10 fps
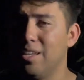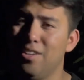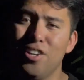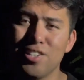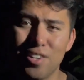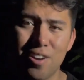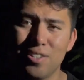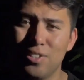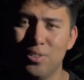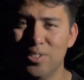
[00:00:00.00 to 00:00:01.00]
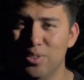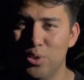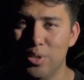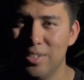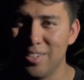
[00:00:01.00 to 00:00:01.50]
You guys can honestly do it in the
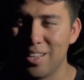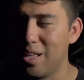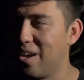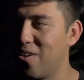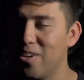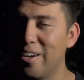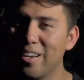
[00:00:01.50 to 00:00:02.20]
street. It's not that hard.